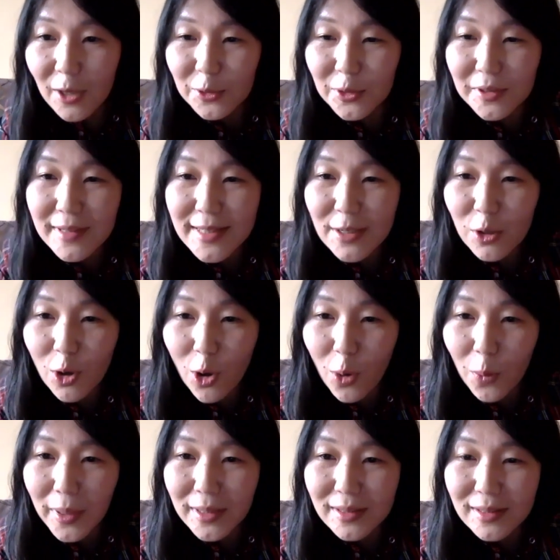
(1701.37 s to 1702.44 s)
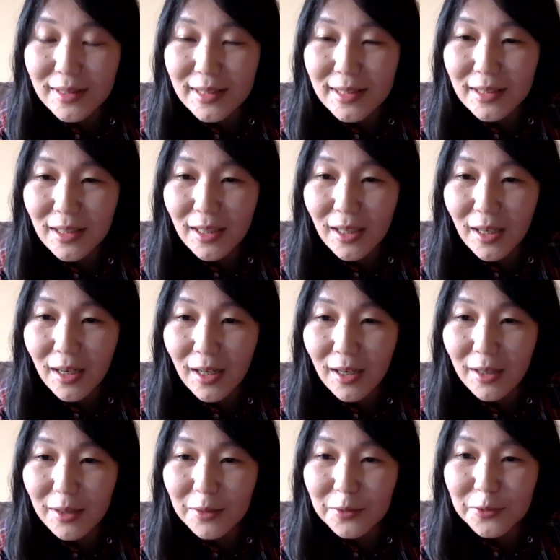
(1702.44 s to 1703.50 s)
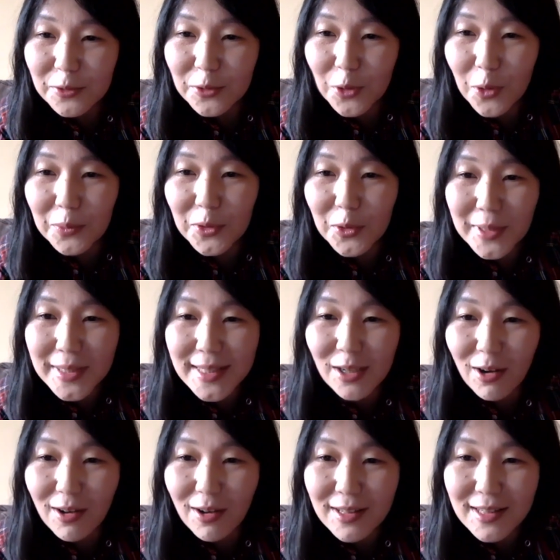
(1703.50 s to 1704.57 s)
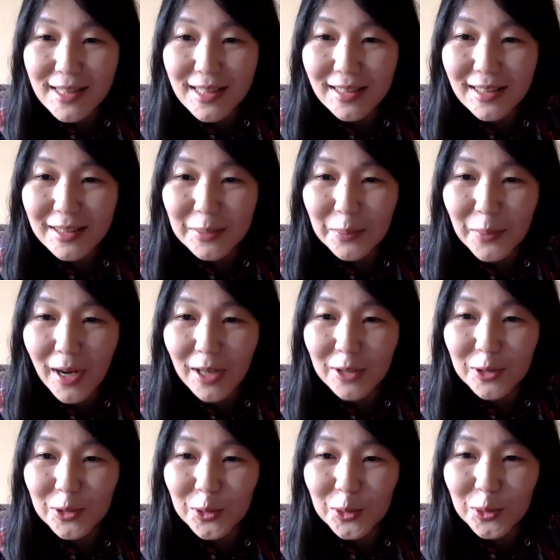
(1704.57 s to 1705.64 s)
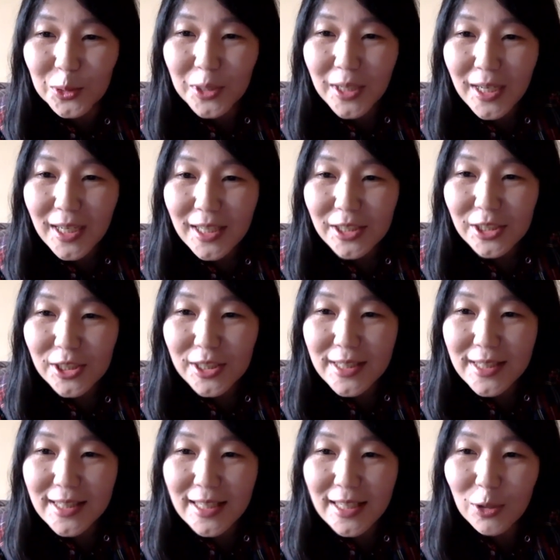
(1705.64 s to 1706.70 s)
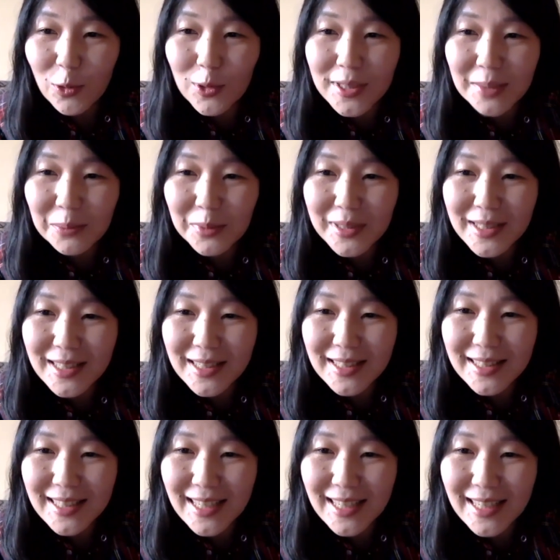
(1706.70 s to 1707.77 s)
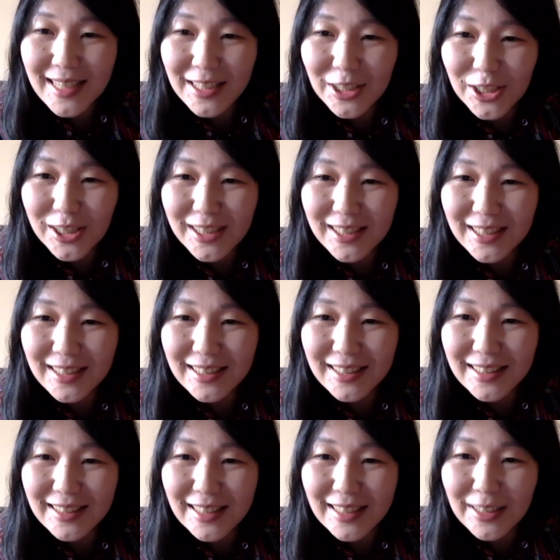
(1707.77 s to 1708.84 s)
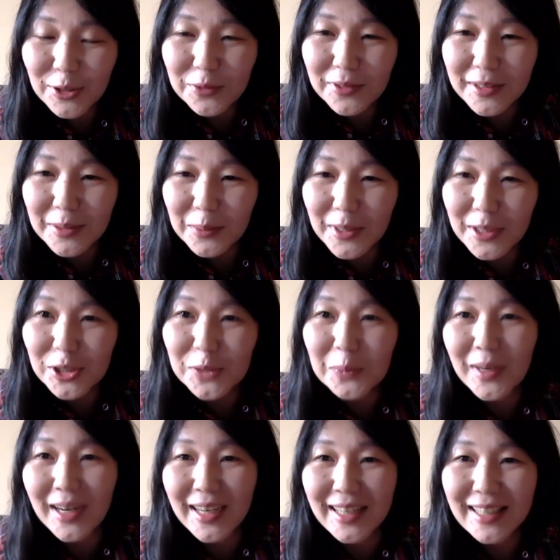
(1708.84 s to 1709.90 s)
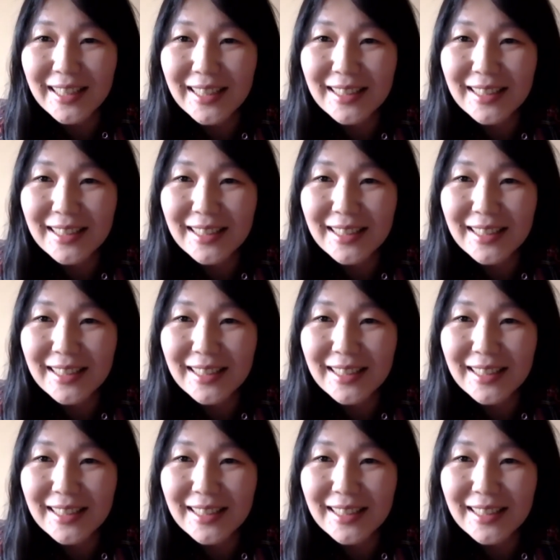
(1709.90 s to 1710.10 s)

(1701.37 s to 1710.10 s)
There is a comment from US Consulate Banu. She's saying awesome presentation. Thank you very much, Mike.